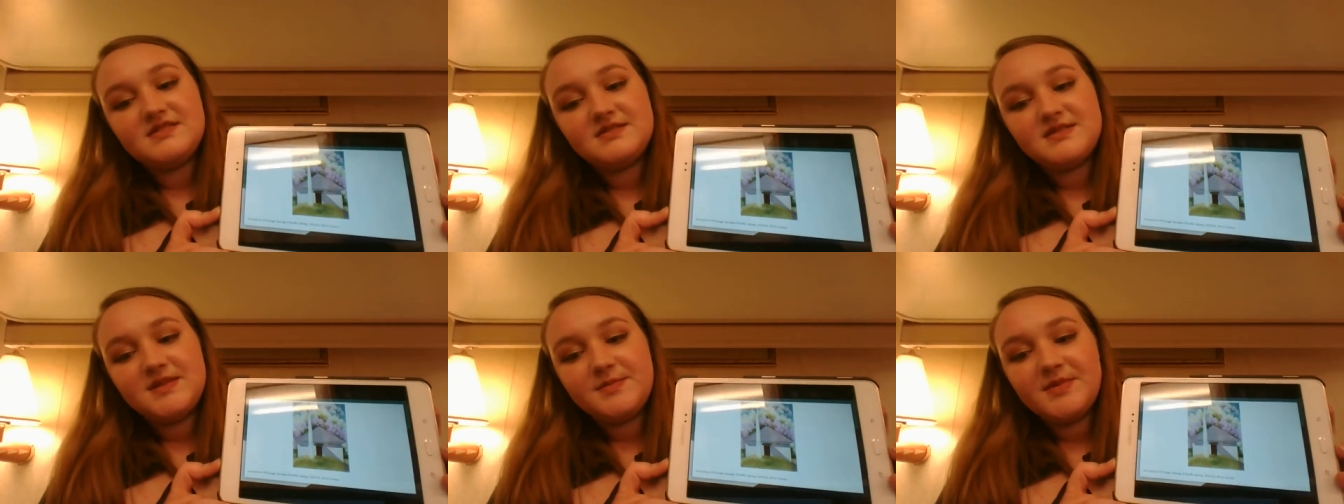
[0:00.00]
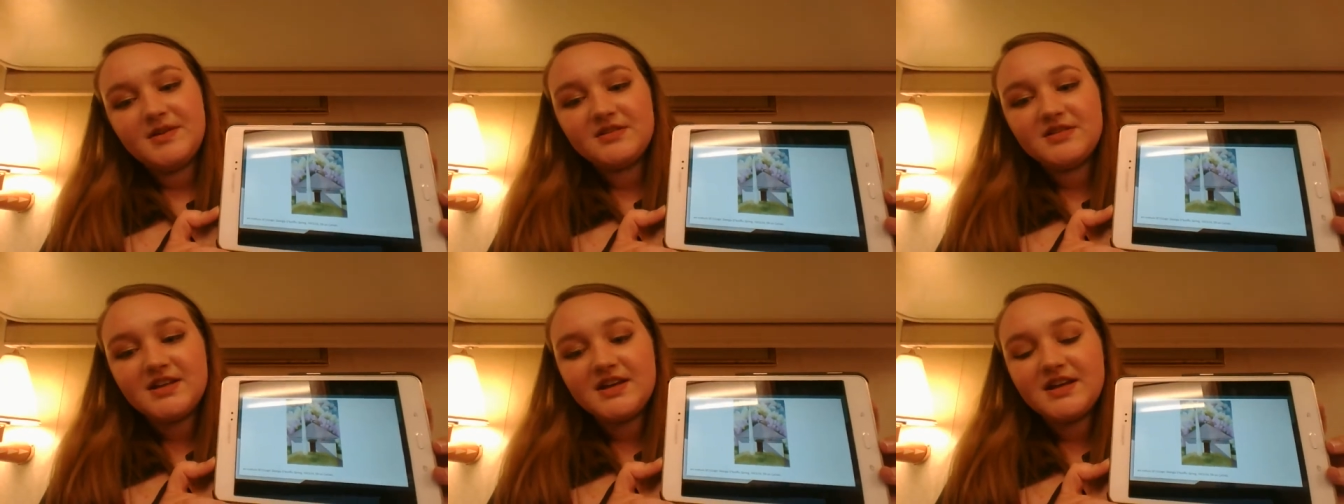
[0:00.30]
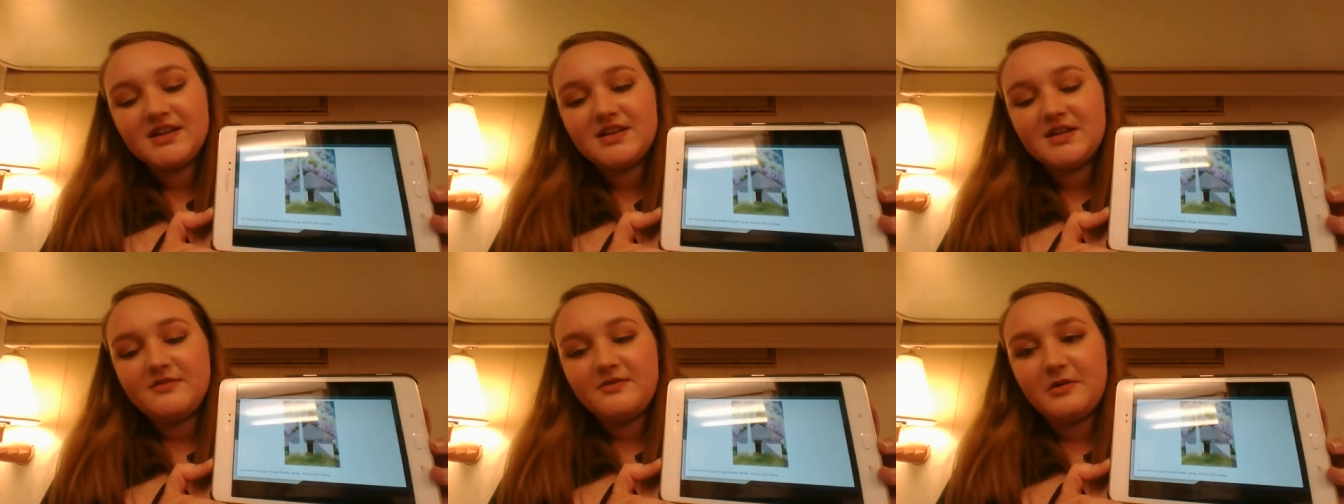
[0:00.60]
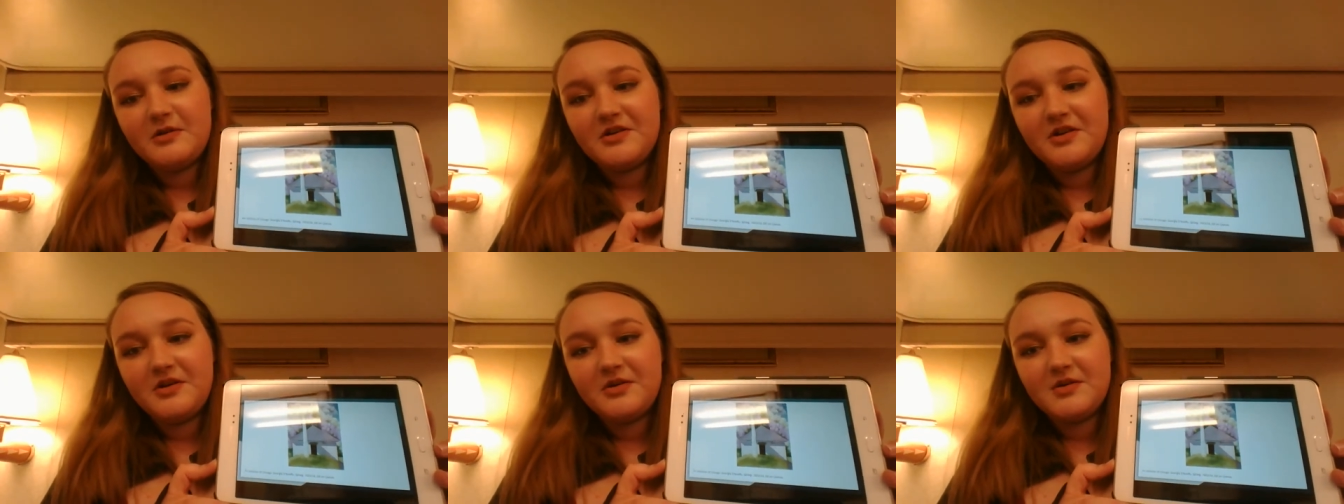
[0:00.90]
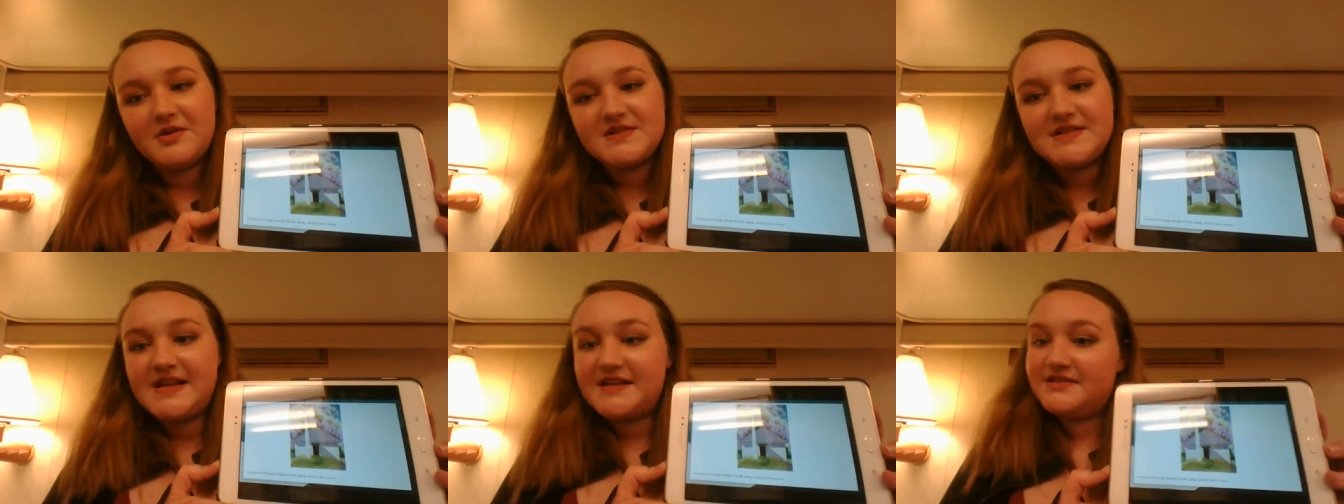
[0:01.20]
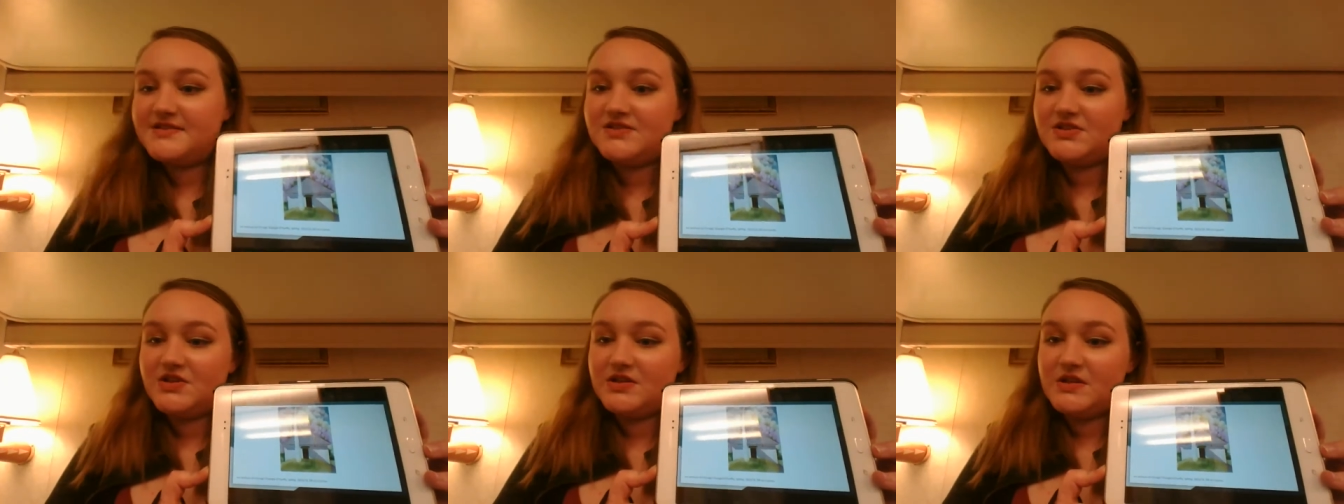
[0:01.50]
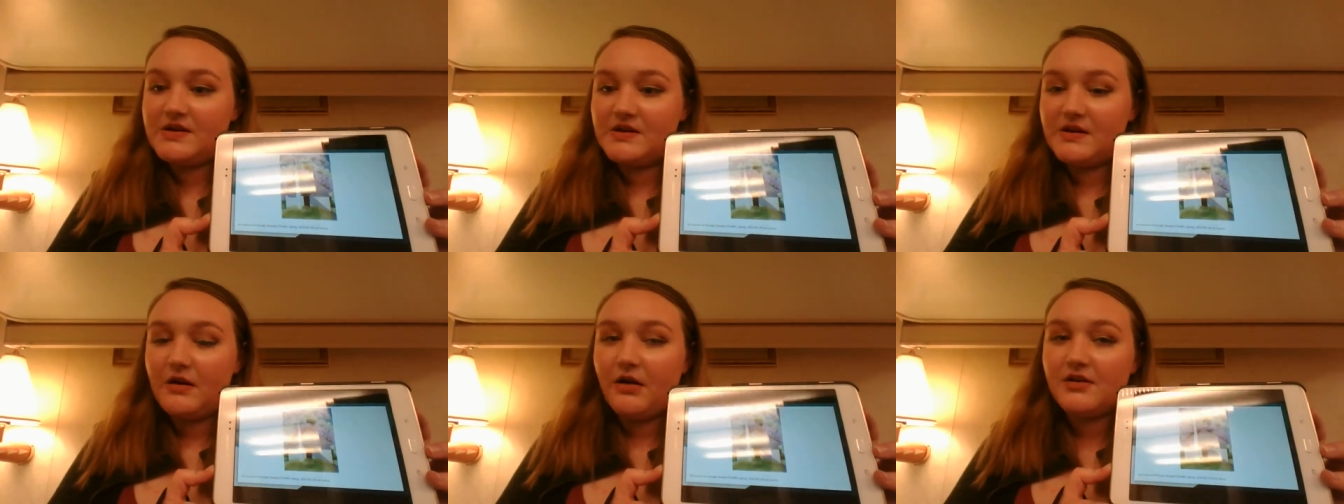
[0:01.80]
The building in the photo is
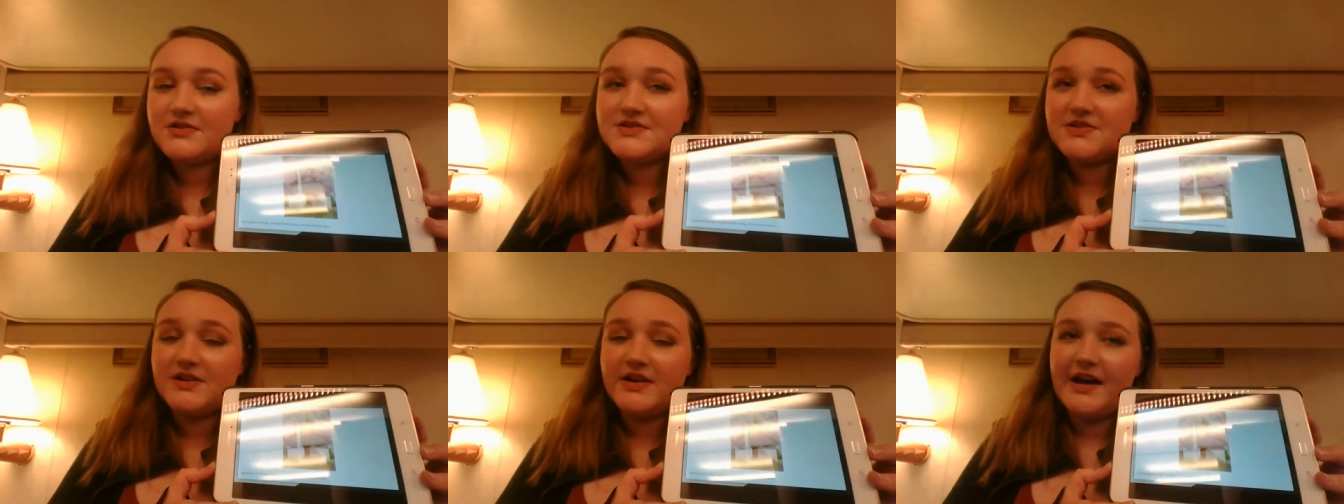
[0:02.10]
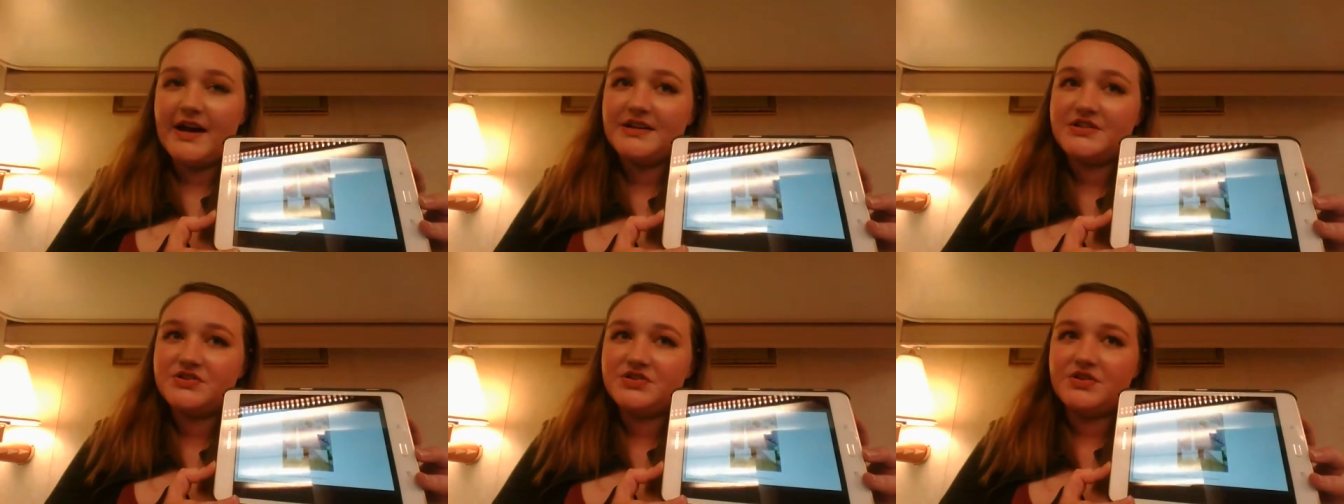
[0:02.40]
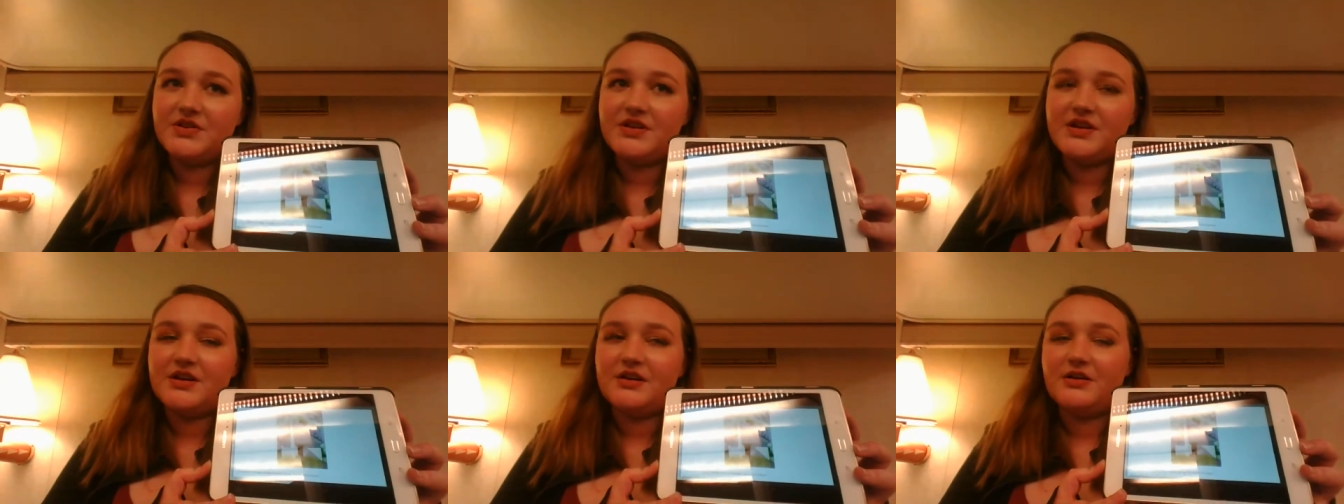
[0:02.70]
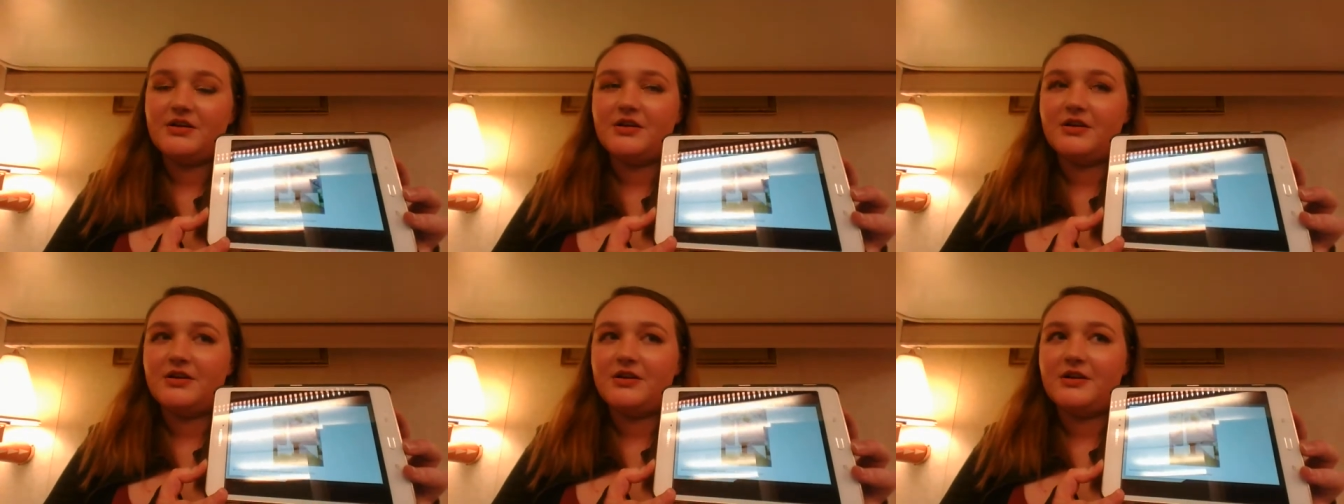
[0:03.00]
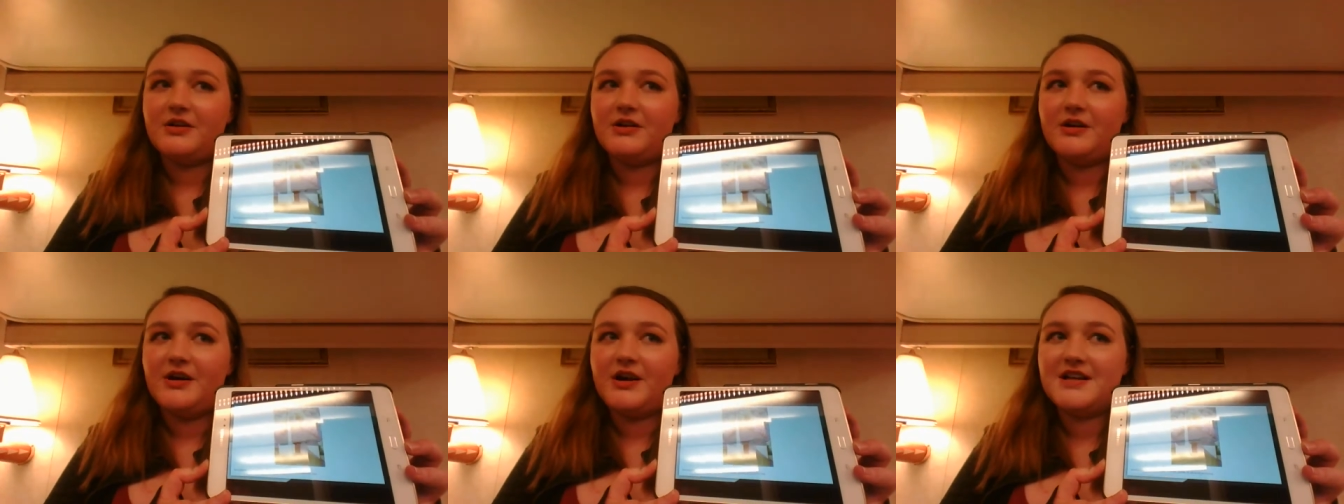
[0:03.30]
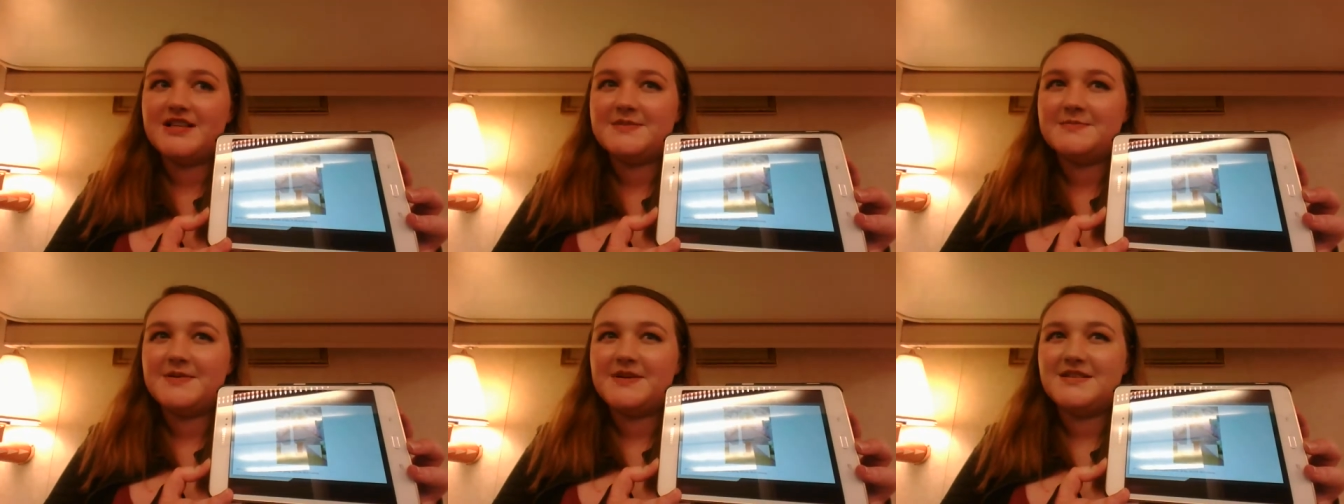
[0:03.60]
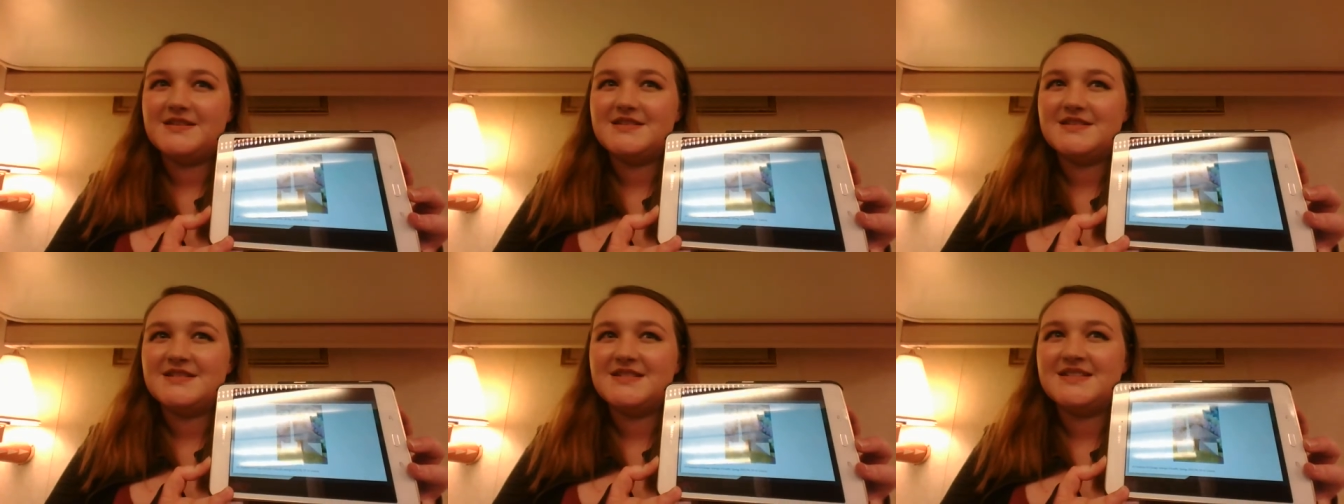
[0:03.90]
also actually her
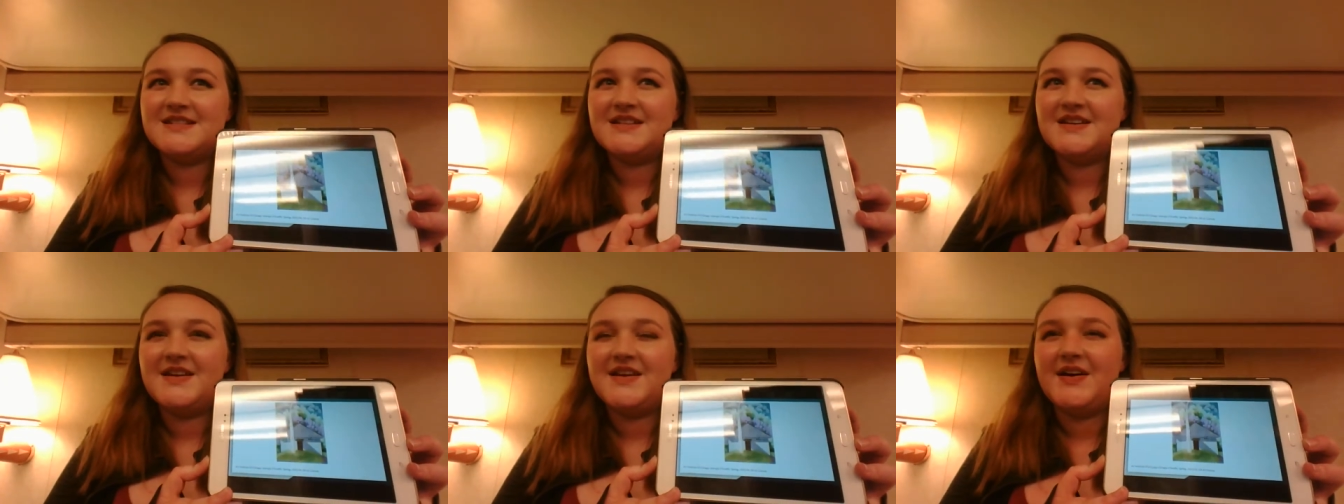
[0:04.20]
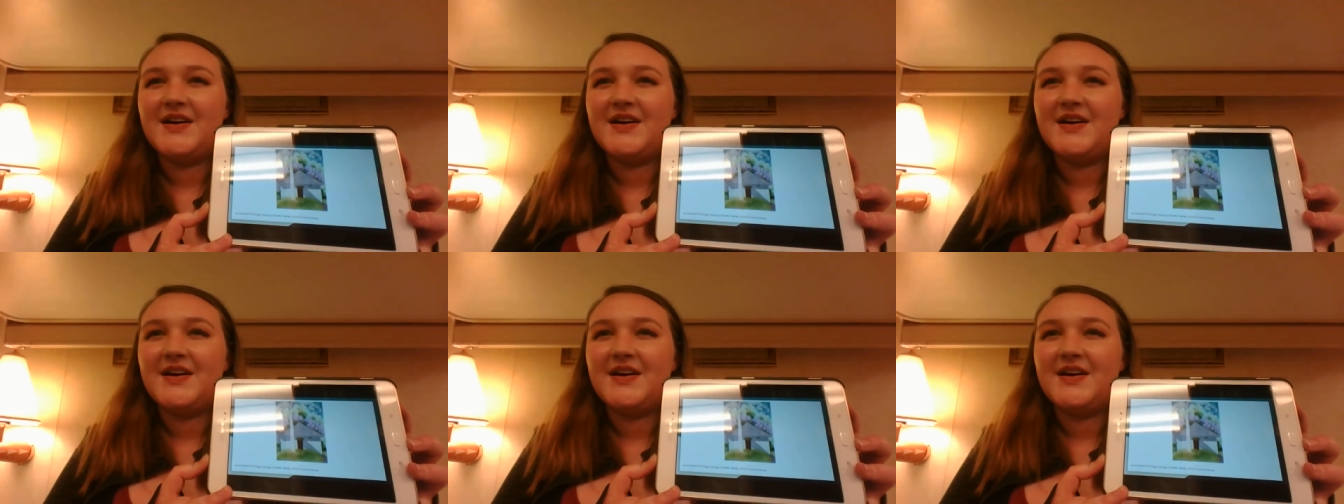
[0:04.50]
husband's